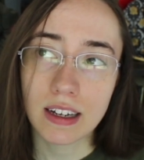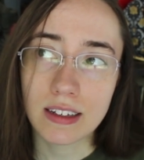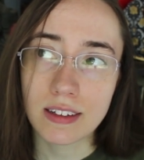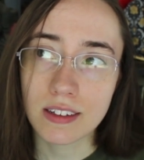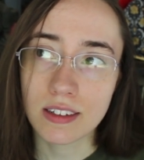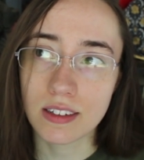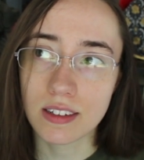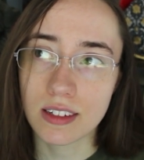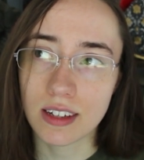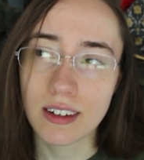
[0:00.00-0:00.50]

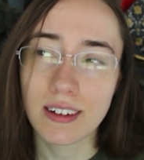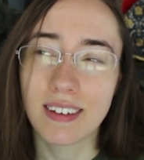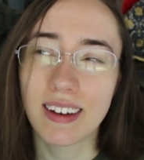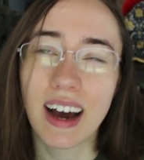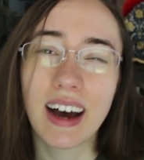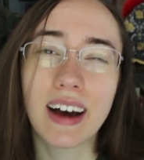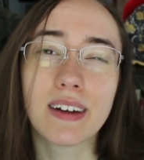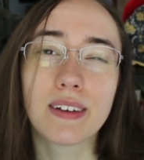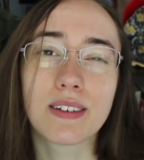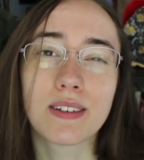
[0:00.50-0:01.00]
is, to
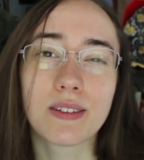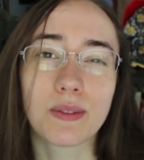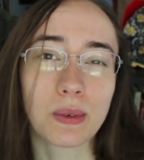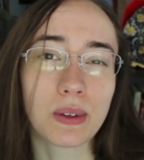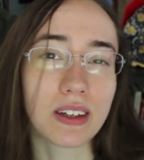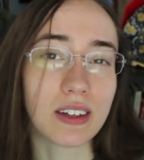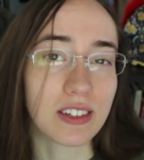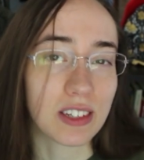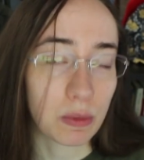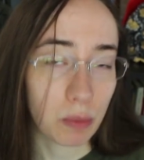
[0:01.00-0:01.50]
not
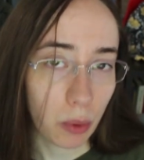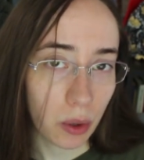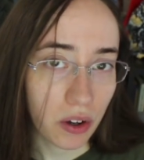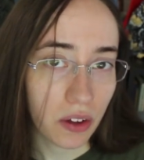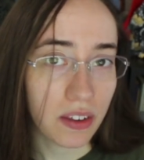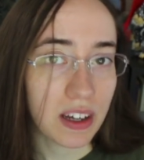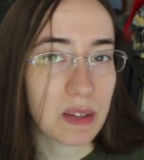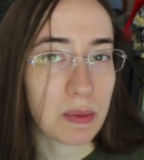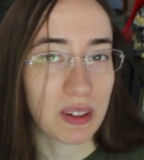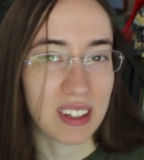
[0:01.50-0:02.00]
really spoil
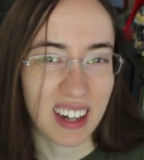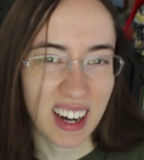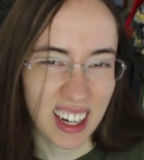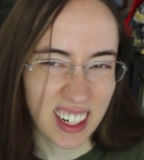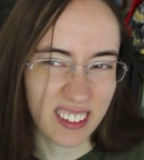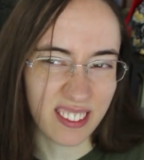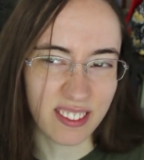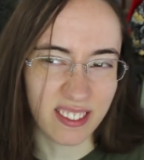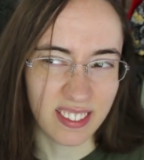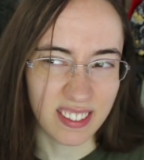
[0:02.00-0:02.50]
things, but to
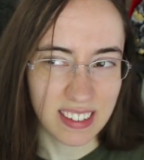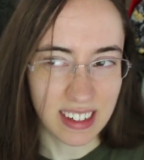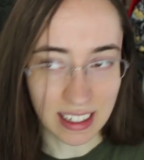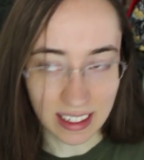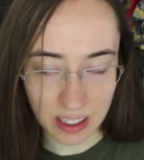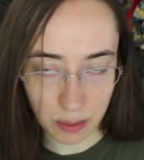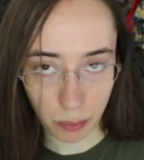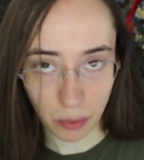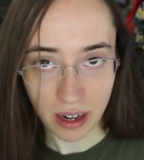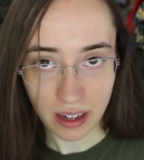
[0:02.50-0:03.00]
kind of
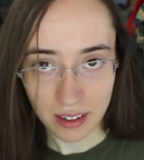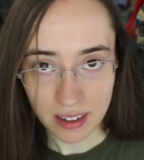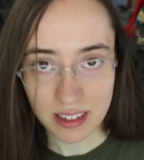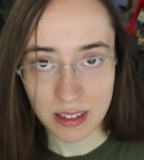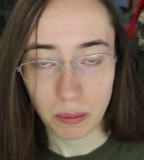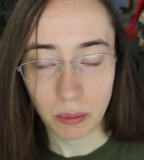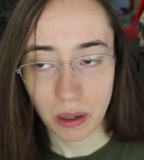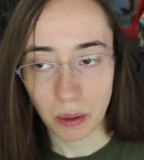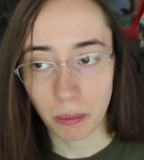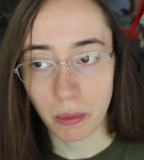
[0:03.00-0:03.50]
explain this
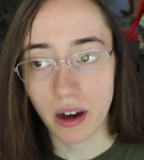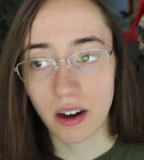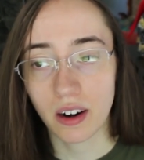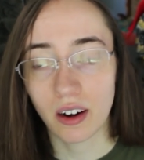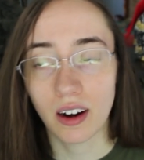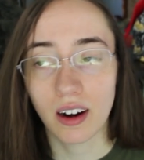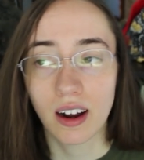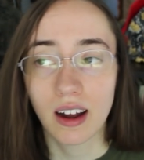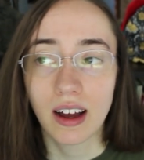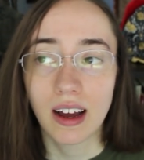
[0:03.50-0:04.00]
a bit
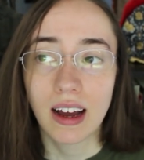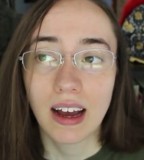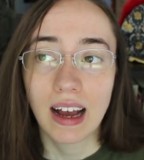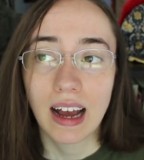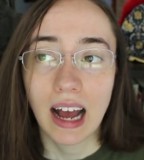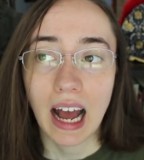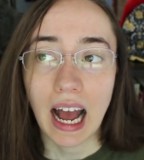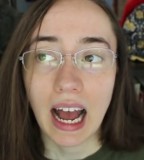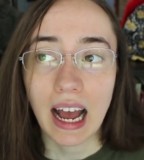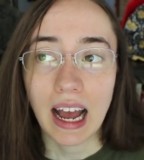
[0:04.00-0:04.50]
better,
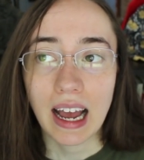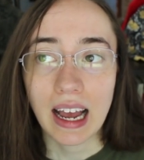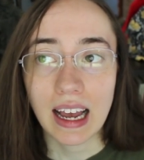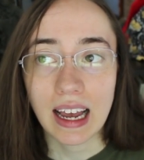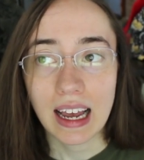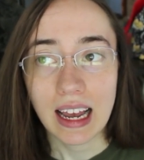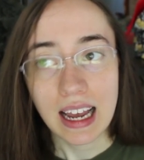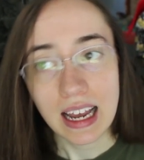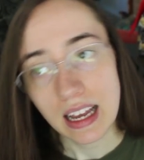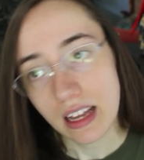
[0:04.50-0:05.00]

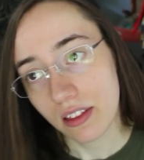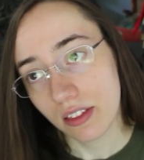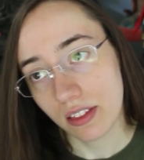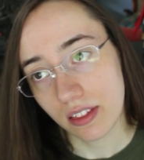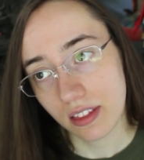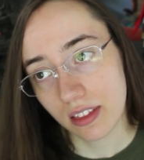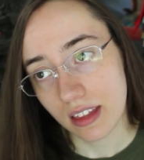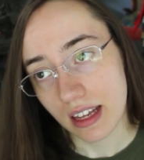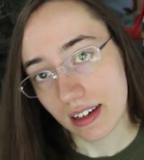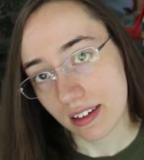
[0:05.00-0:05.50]
he
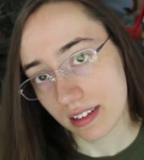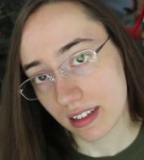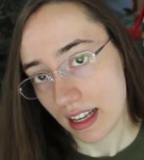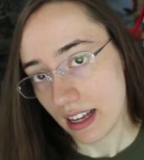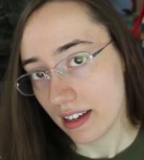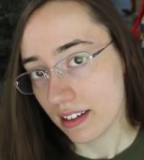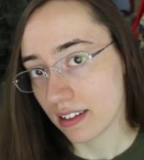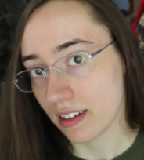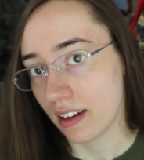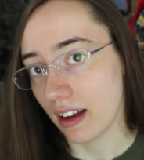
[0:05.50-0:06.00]
thinks
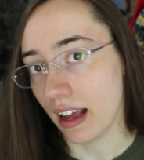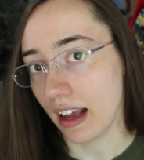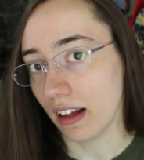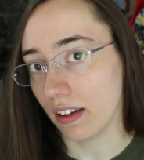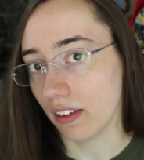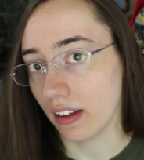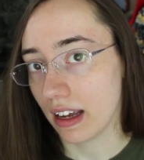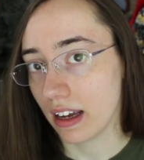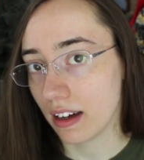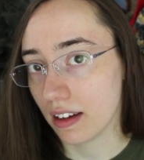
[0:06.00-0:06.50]
he's an
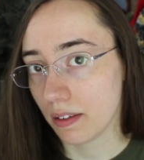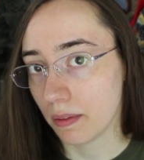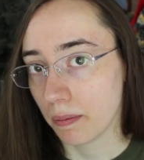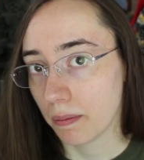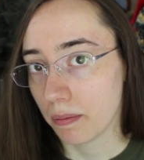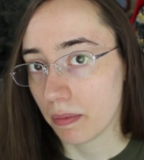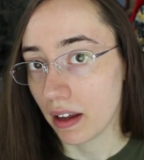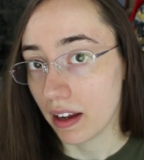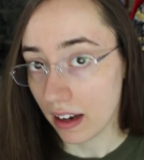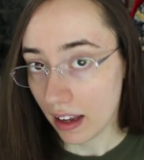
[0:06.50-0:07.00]
alien,
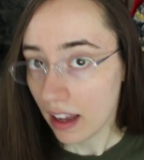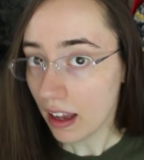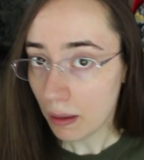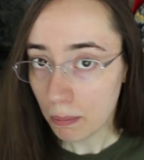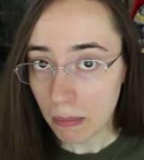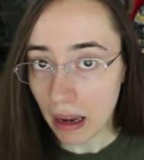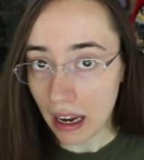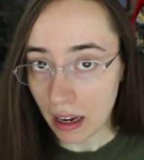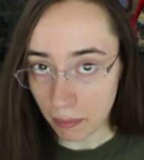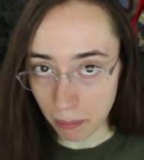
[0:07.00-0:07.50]
and he
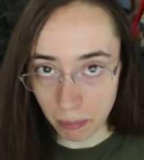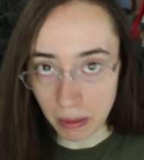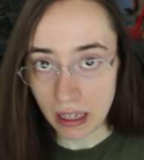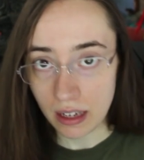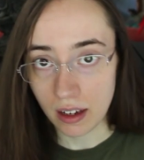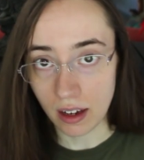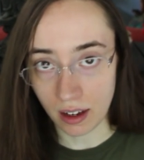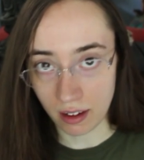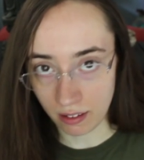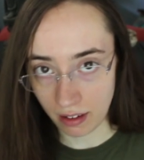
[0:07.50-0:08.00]
may
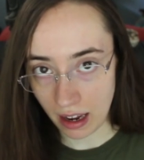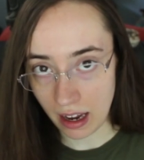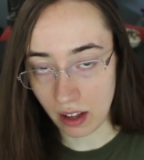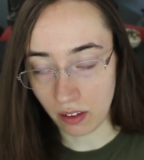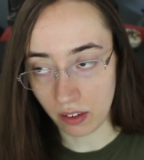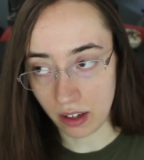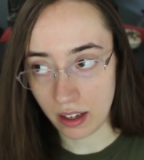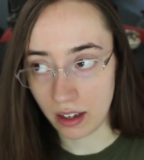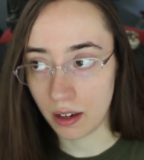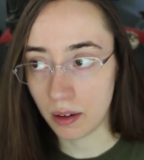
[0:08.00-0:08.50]
be an
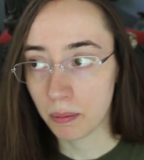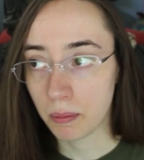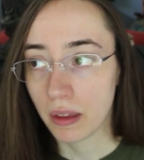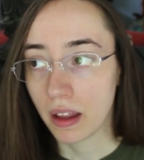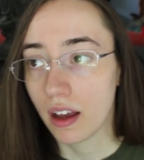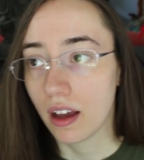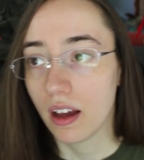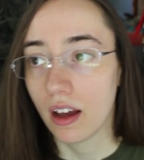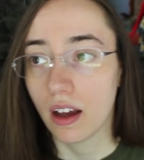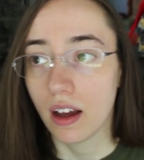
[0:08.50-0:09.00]
alien.
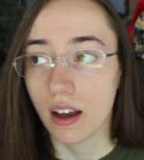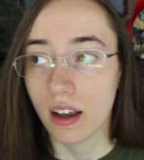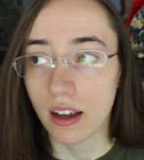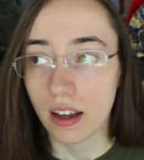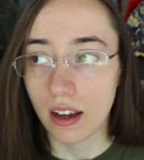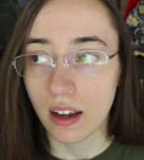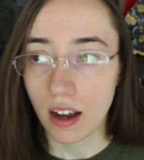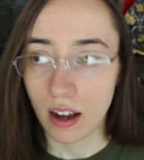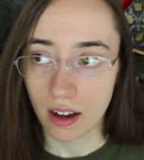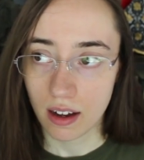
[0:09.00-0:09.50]

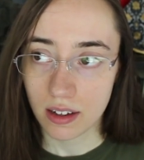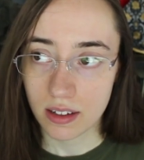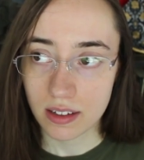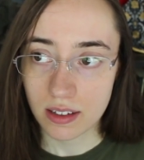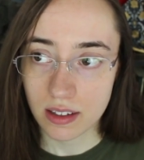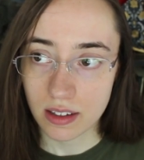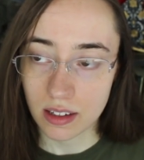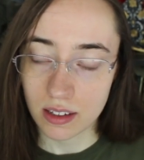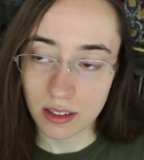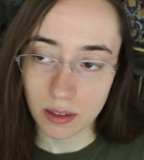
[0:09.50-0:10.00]
He
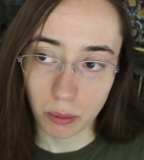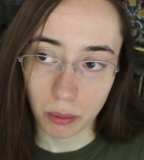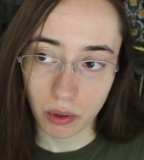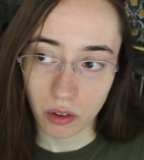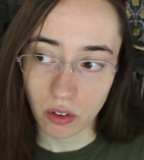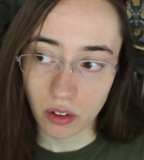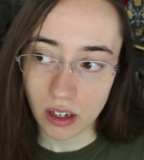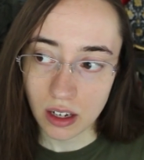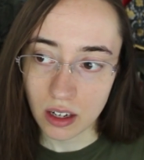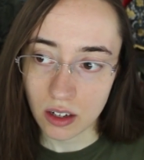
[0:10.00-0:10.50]
has this
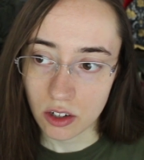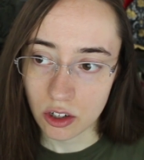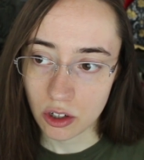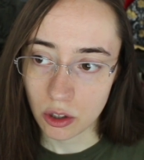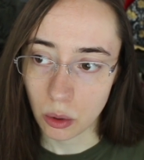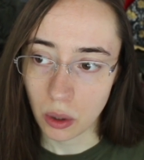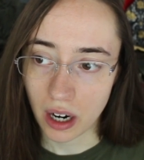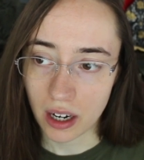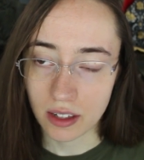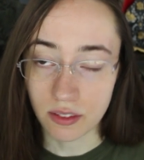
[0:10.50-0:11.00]
ability
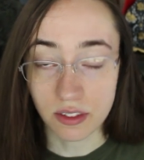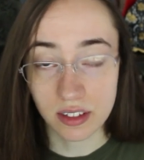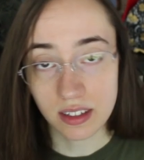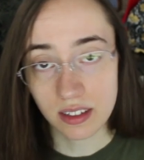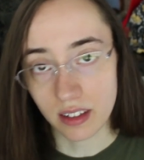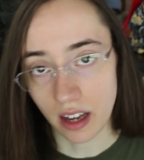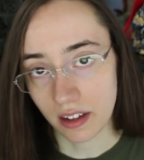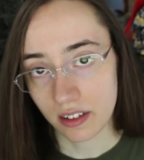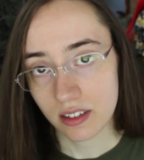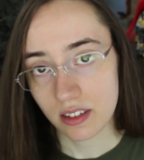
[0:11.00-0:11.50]
to kind of
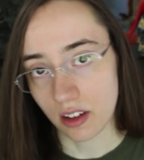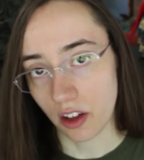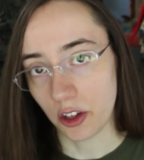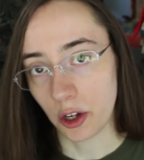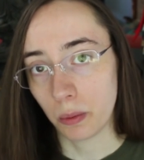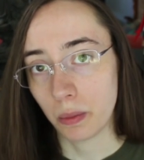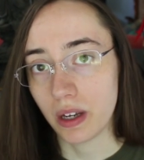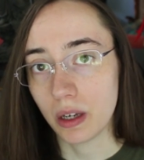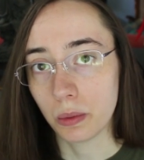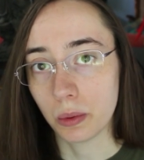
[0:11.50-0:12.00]
sense
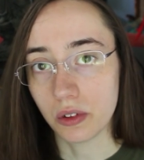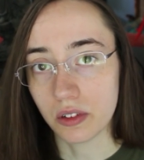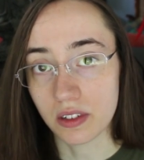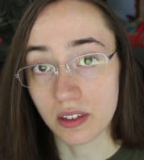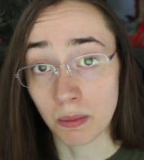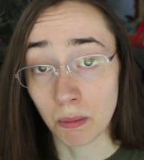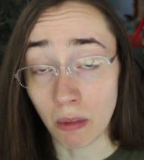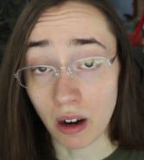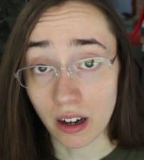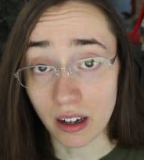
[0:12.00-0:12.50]
other
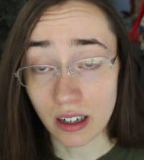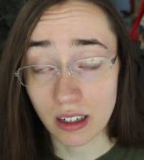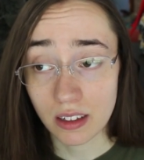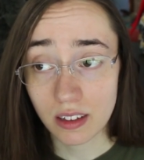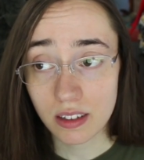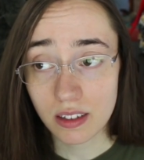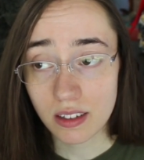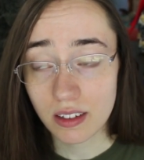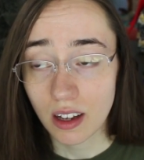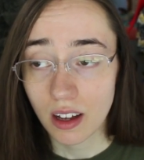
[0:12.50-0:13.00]
people's
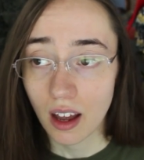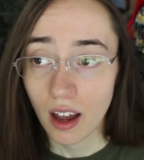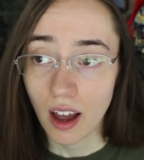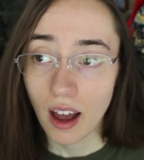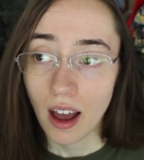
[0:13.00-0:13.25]
minds,